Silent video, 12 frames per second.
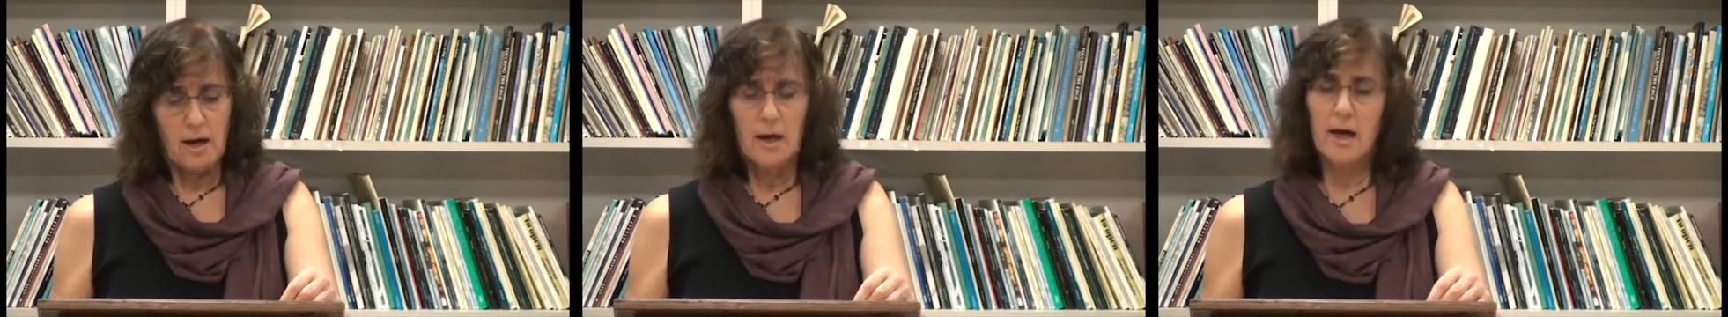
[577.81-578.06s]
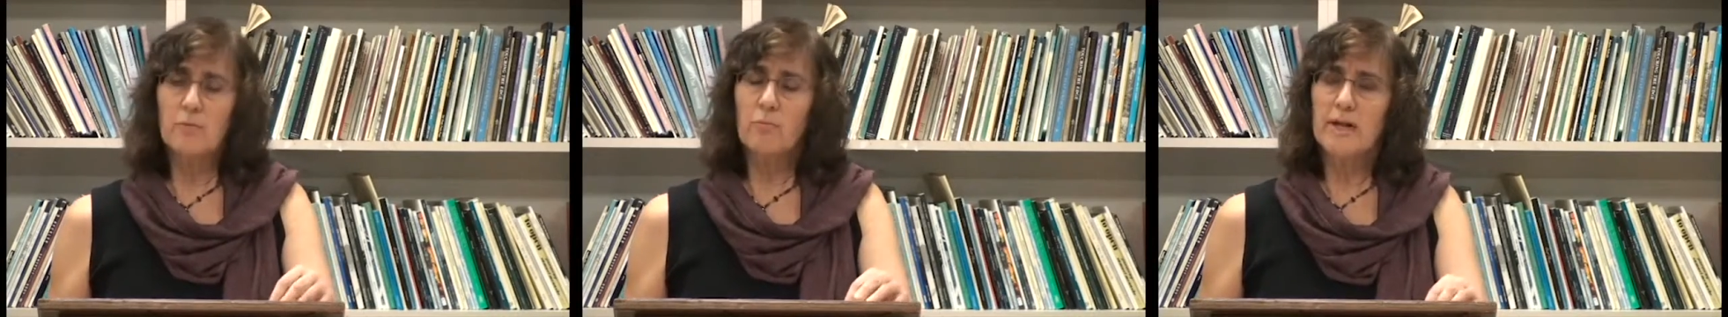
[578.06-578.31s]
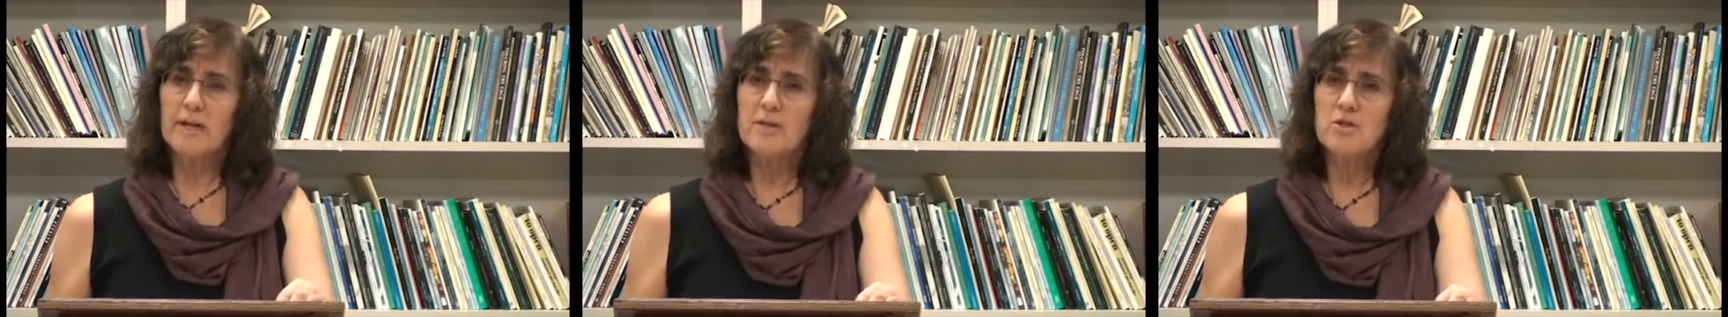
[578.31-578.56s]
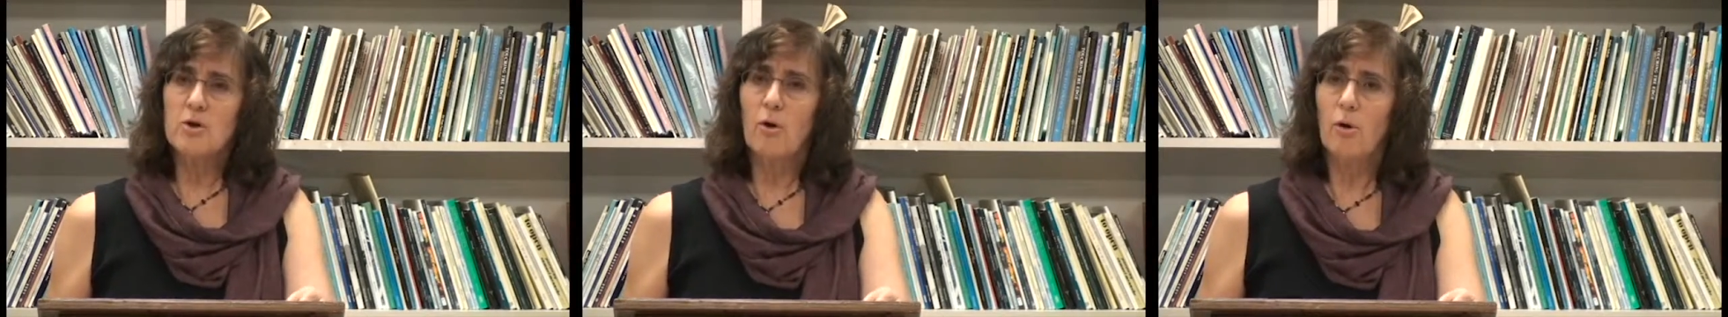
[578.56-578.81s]

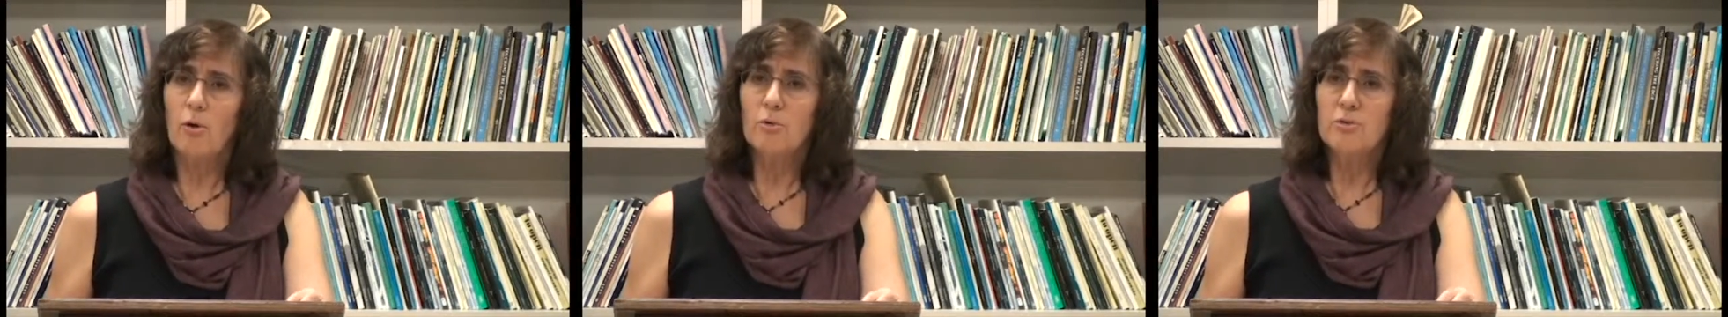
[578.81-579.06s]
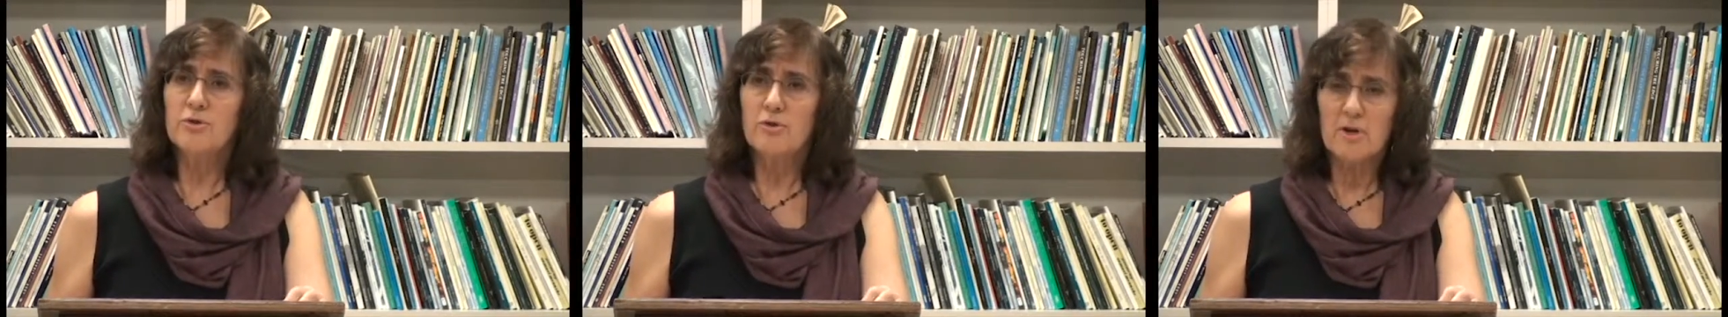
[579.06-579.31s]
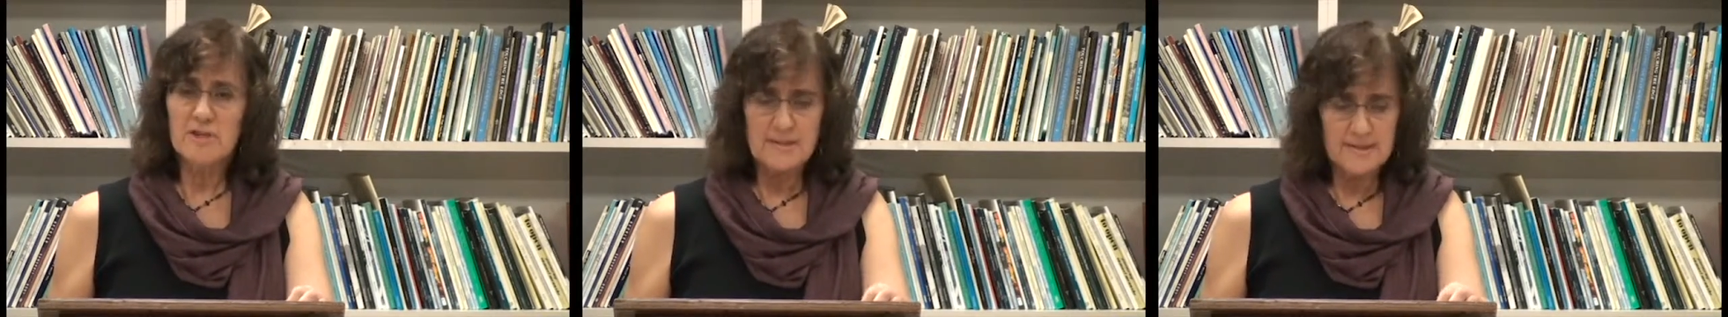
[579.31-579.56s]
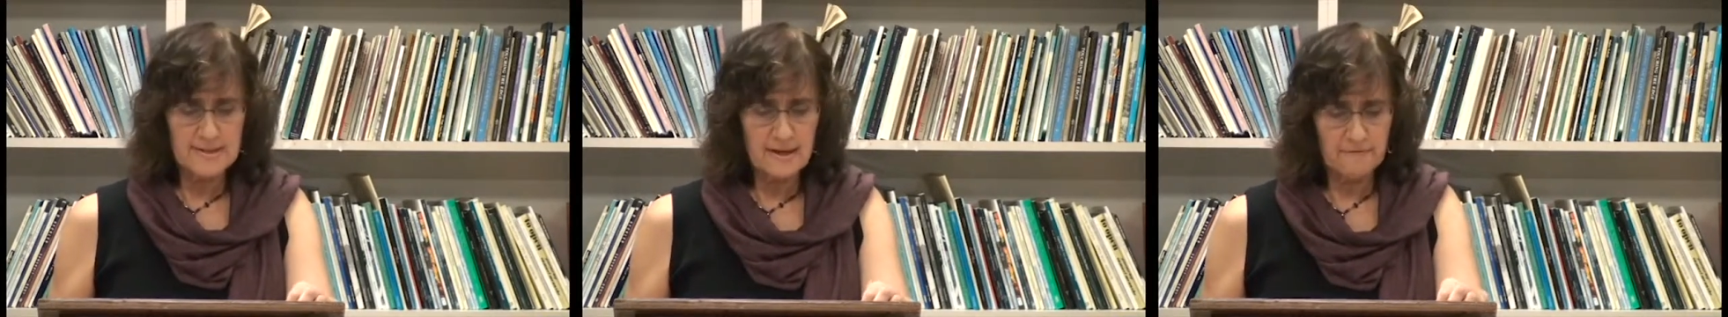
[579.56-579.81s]
Unwilling to hold your
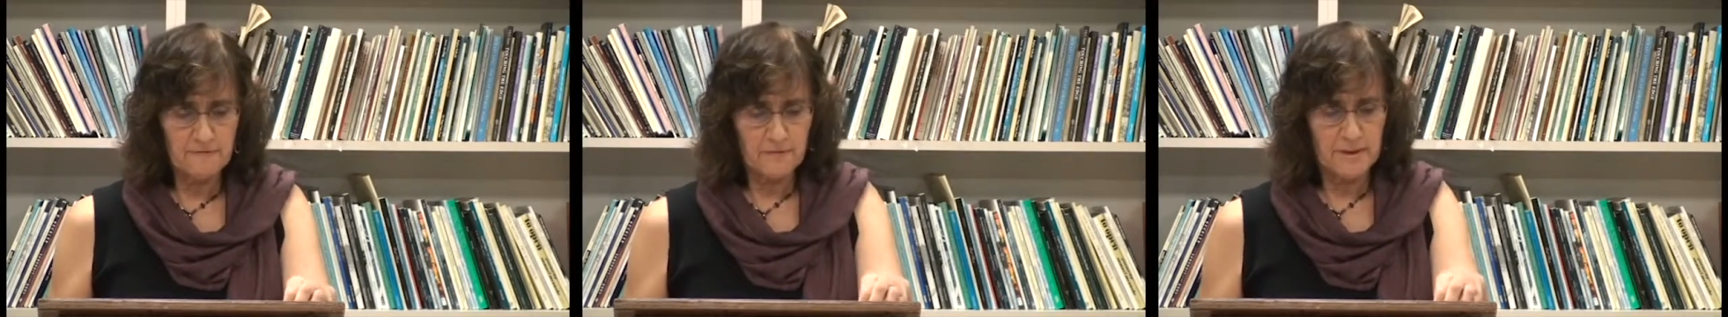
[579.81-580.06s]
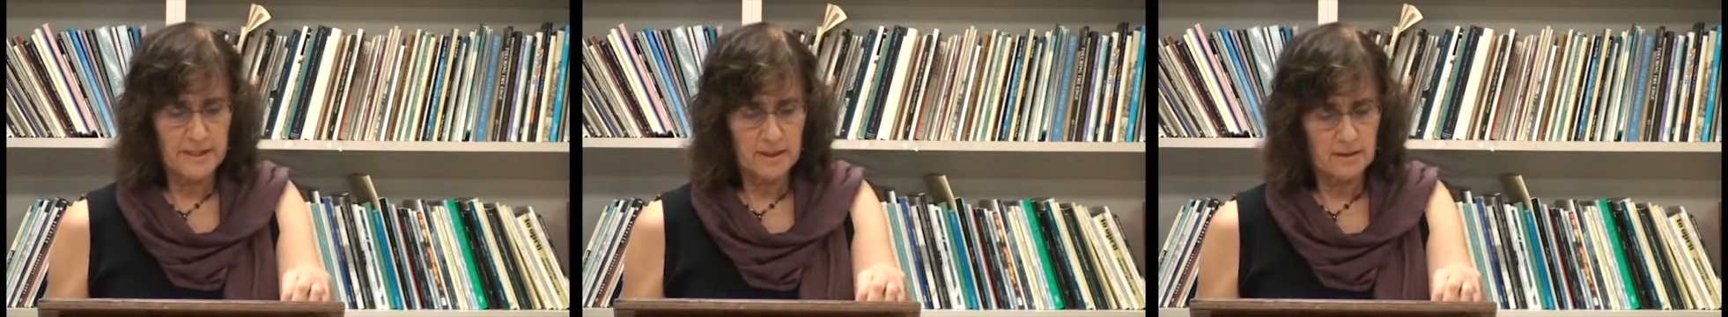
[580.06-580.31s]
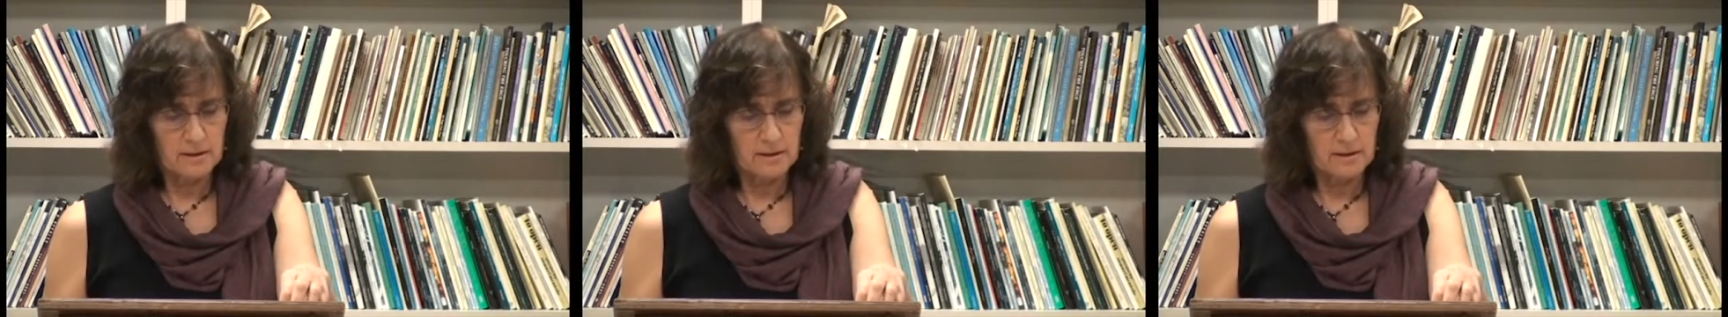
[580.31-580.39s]
suffering